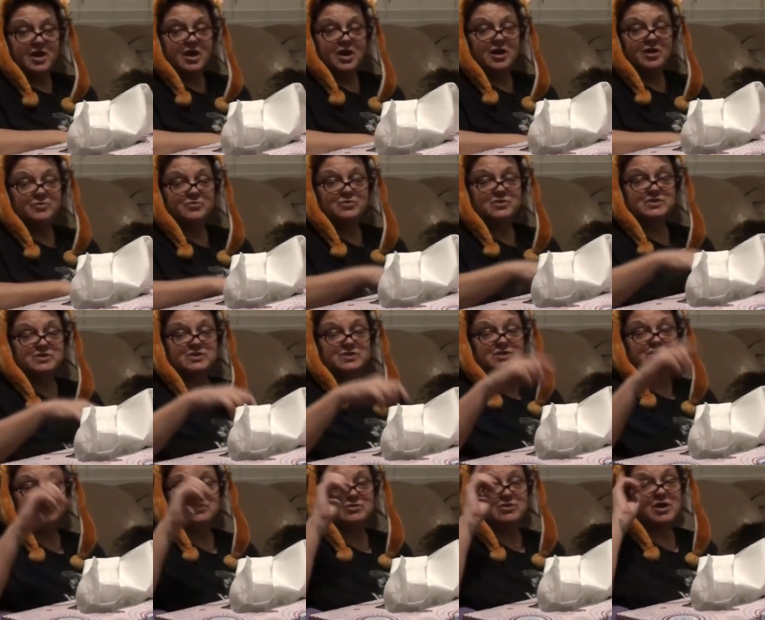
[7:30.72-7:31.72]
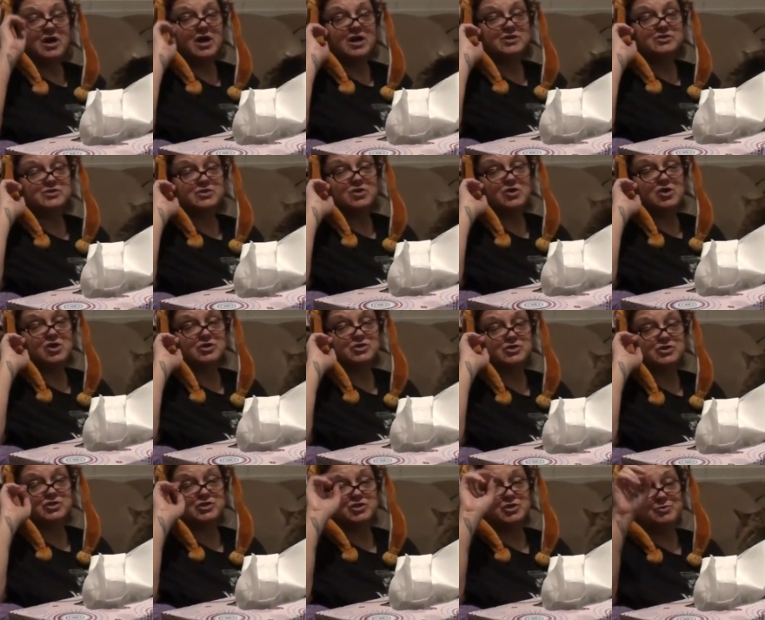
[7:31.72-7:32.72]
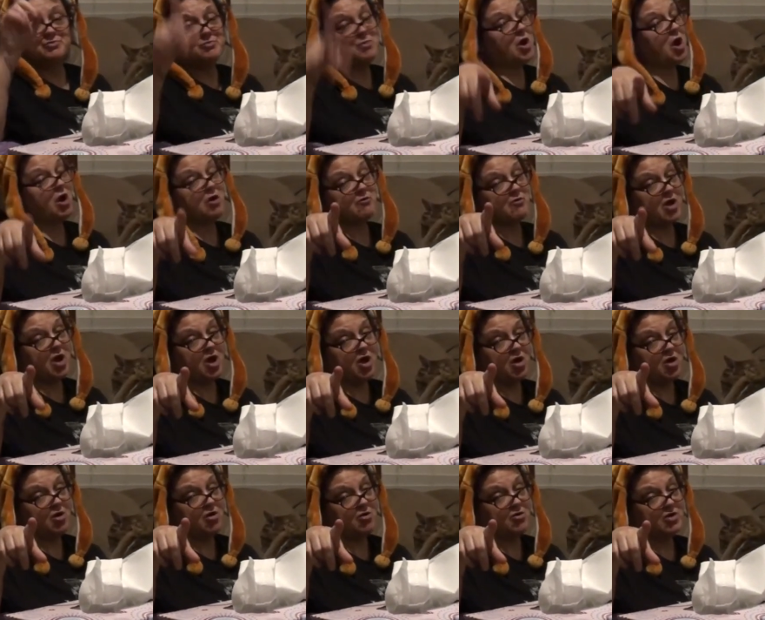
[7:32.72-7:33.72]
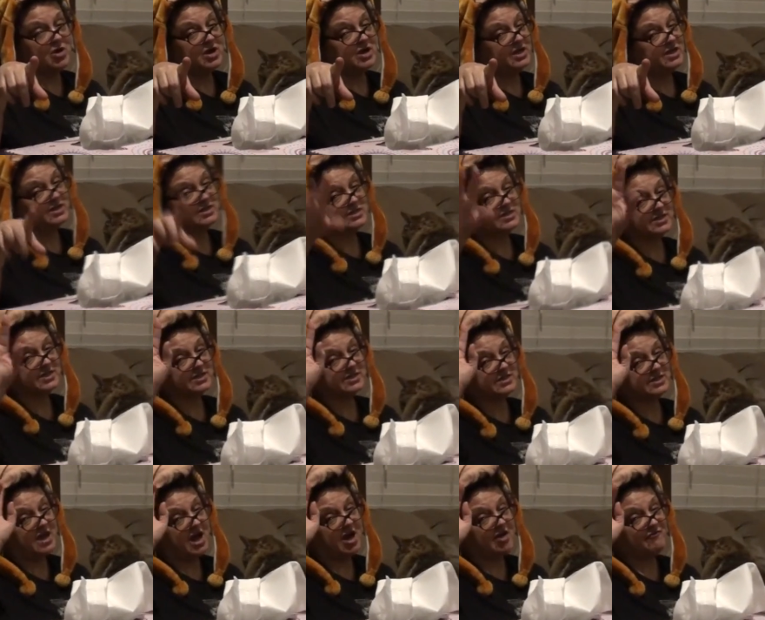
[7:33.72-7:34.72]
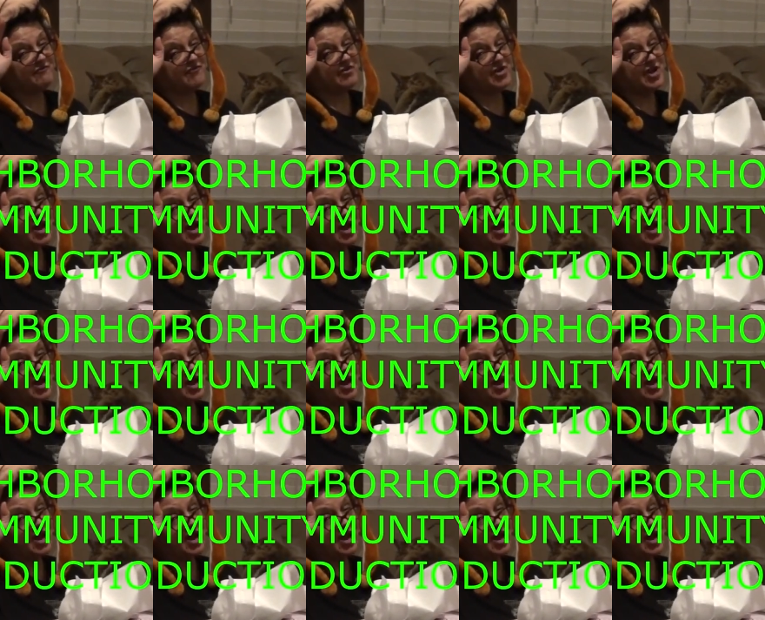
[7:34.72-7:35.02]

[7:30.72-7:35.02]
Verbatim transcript: And we'll see you guys all tomorrow. Ta-ta for